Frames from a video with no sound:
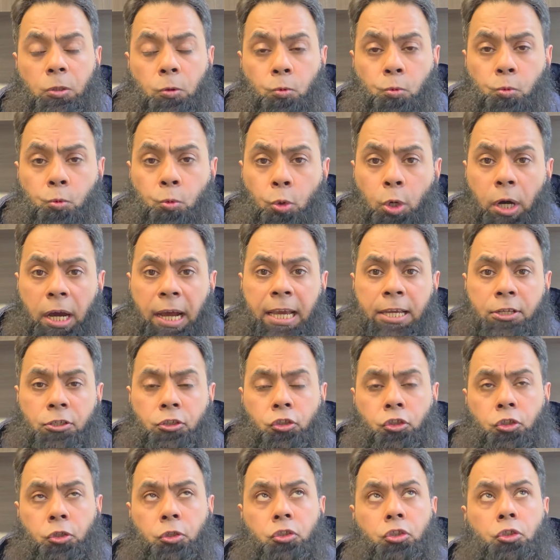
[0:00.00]
why
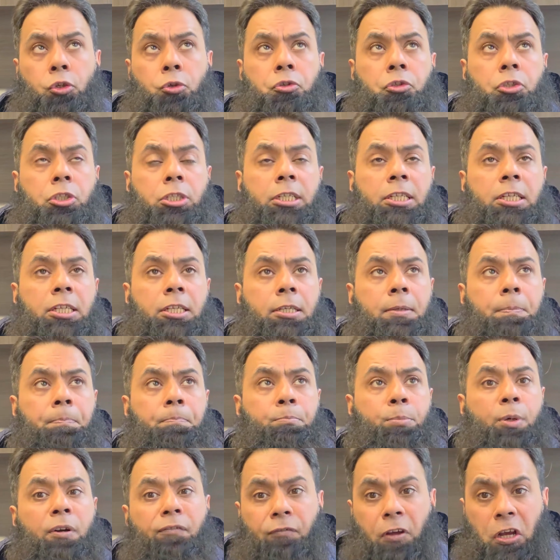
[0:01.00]
should you seek
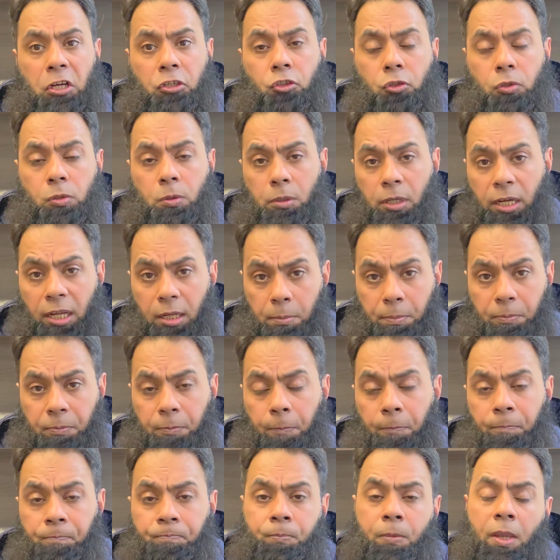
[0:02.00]
professional help
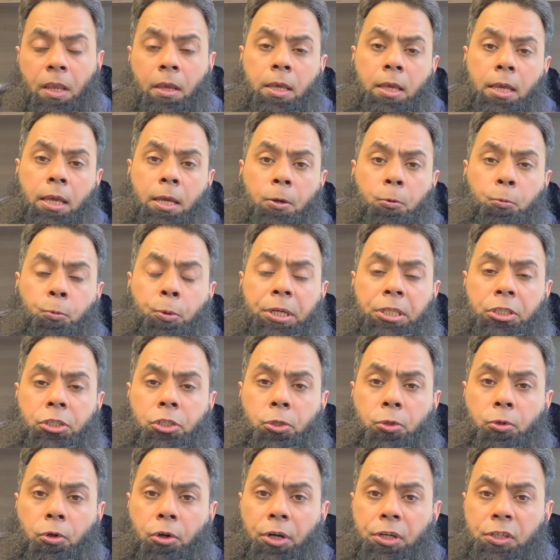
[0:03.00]
when
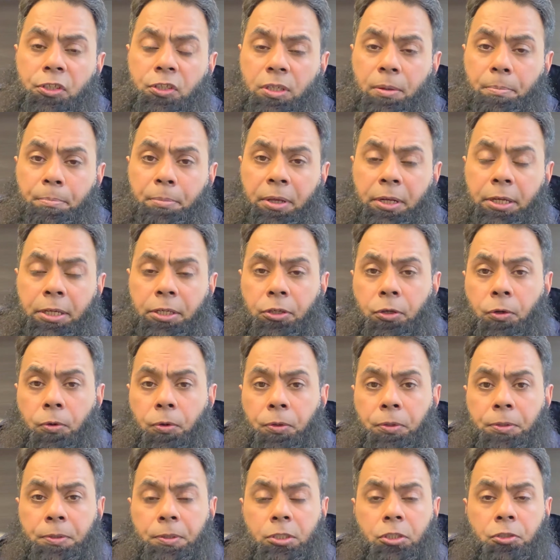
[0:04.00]
you are submitting
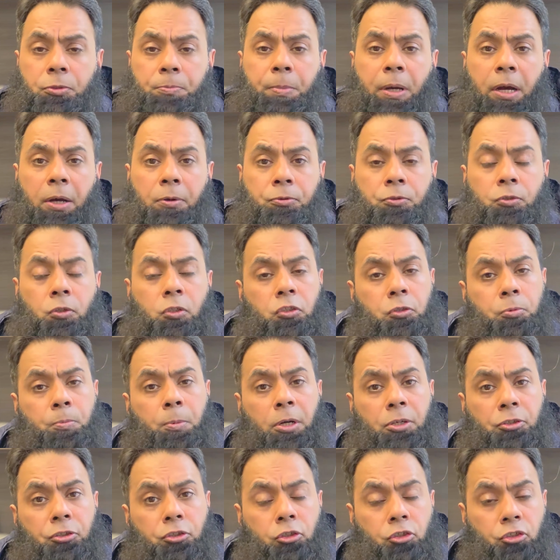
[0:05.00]
your spousal
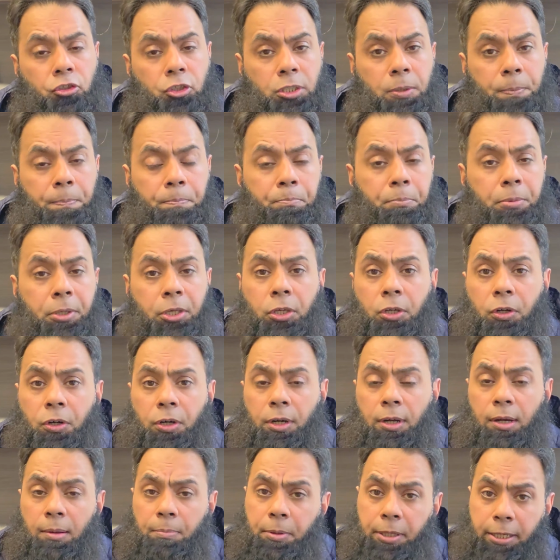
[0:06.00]
sponsorship PR
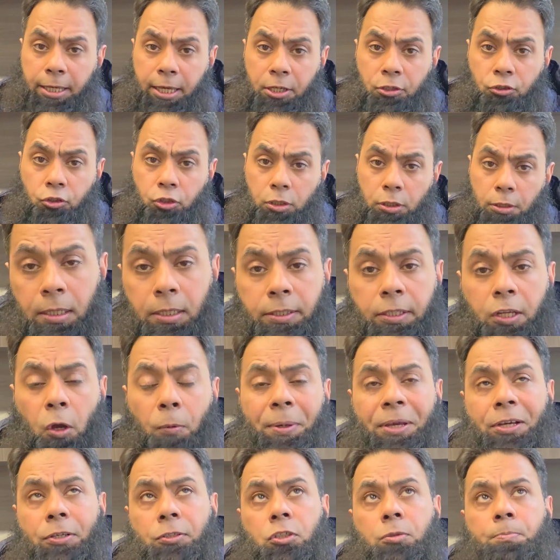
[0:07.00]
application. Now,
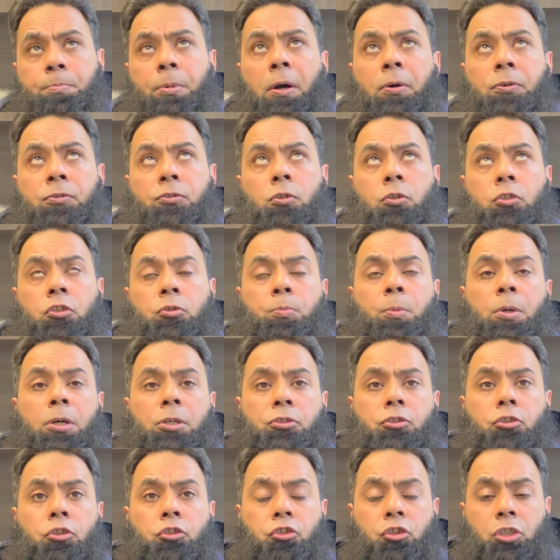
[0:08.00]
because spousal
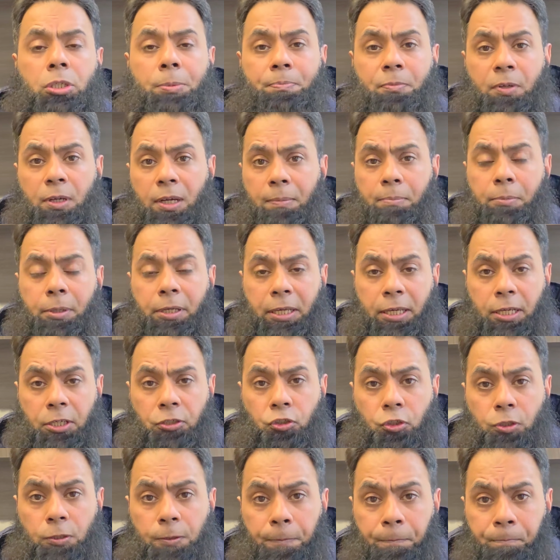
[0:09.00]
sponsorship
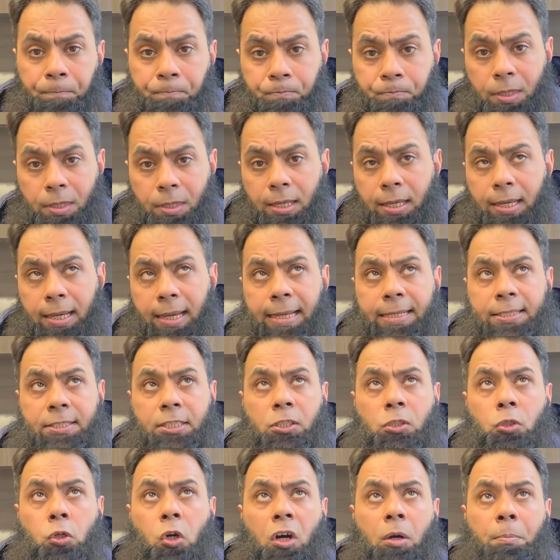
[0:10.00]
application, it's
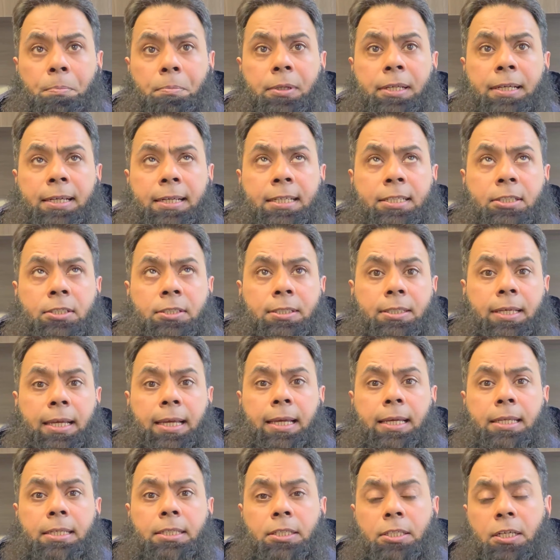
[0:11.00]
a complex
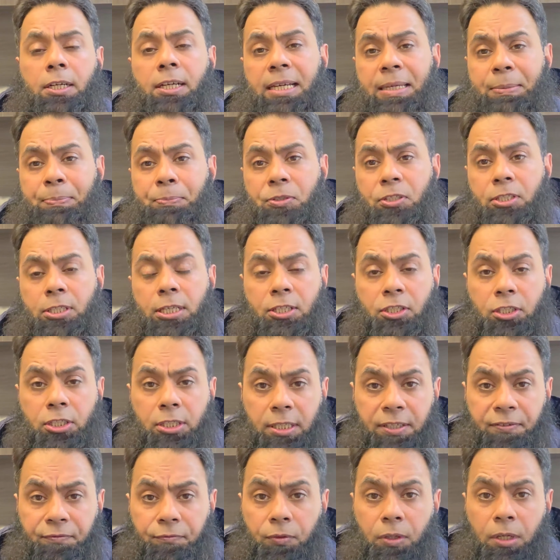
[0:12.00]
and
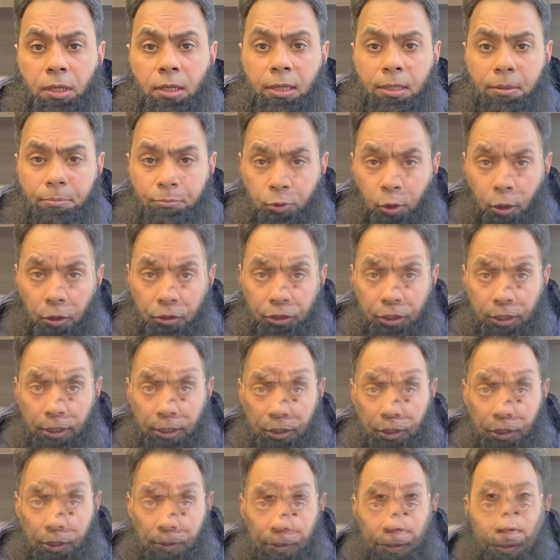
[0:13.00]
time-sensitive
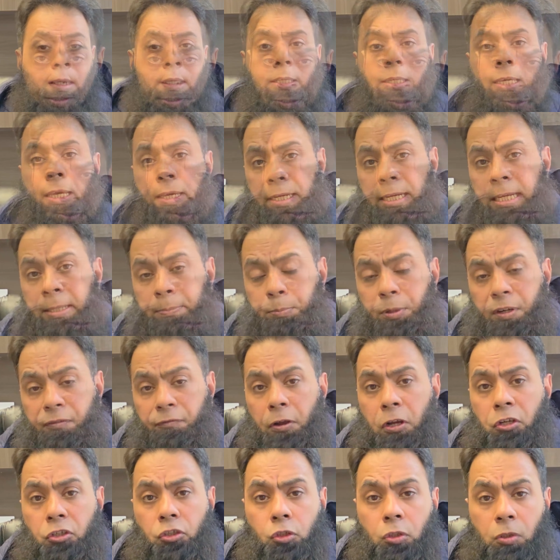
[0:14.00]
process. Getting
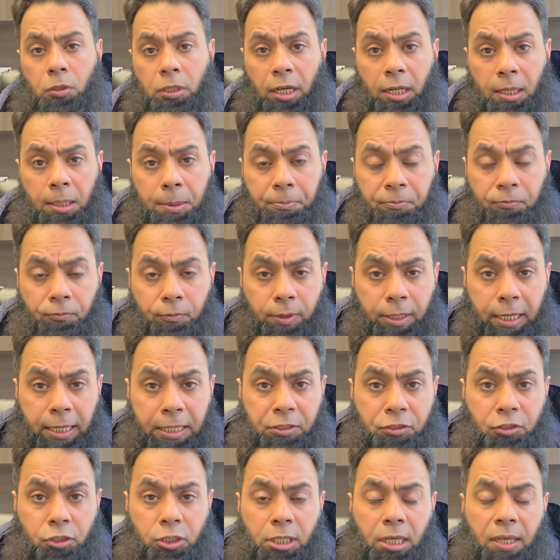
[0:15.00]
professional help
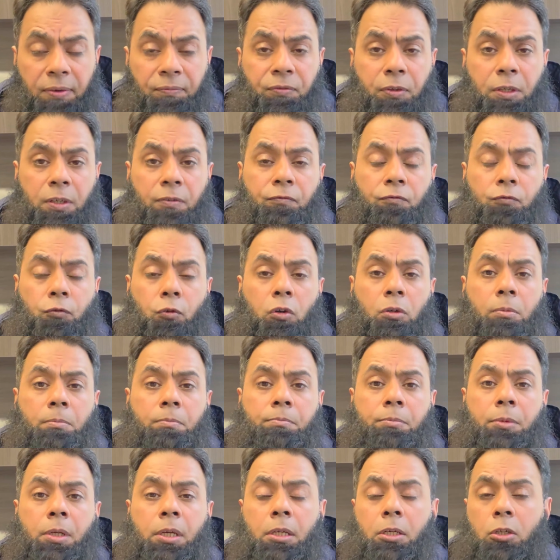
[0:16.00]
can save you
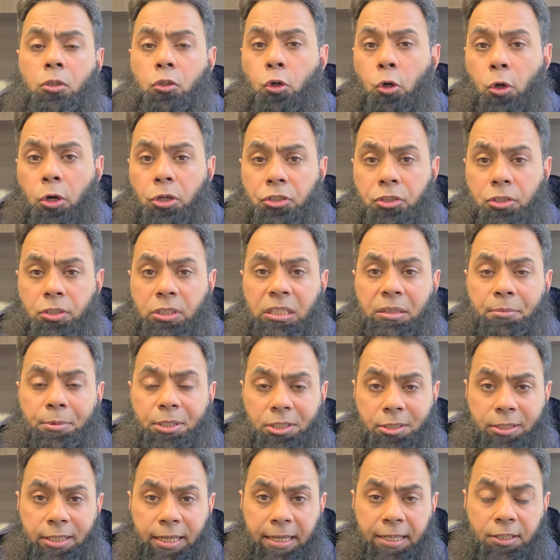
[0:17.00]
from costly
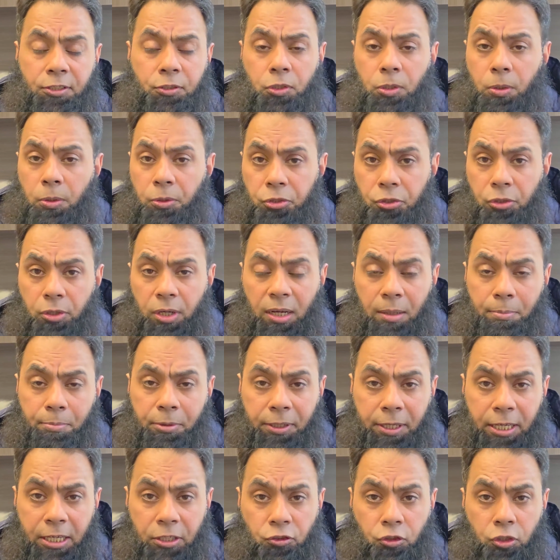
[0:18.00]
mistakes on your
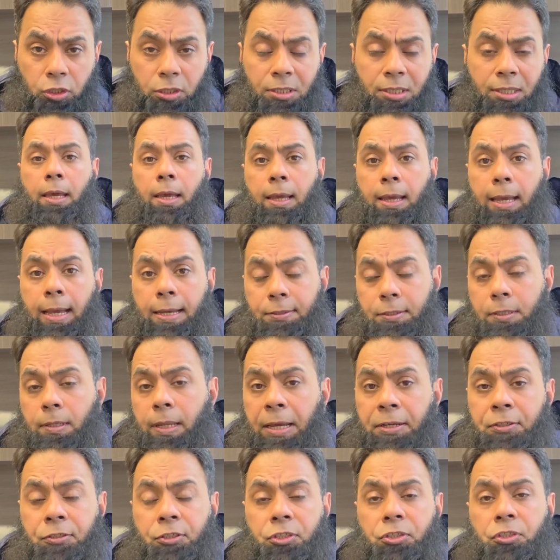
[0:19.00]
application. As a
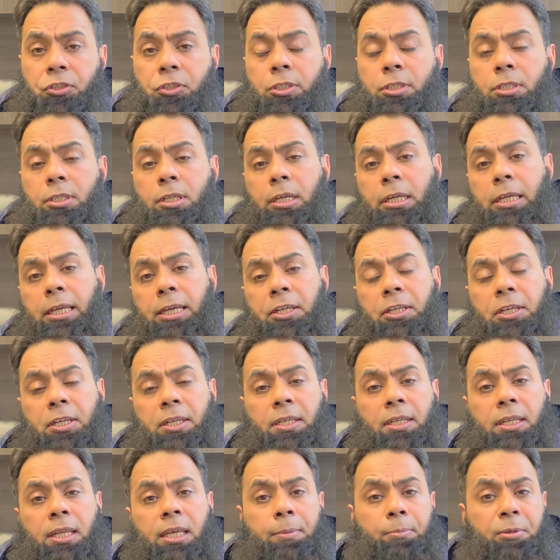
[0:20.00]
licensed
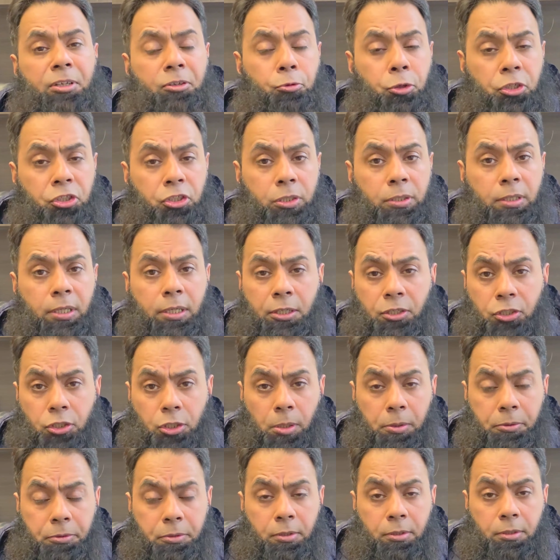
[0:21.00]
Canadian immigration
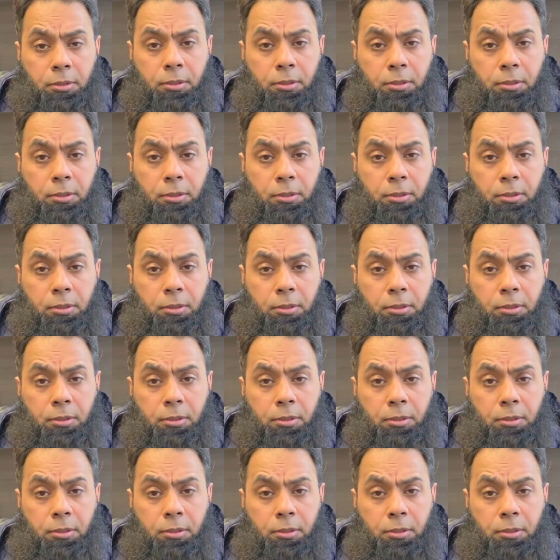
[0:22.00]
consultant,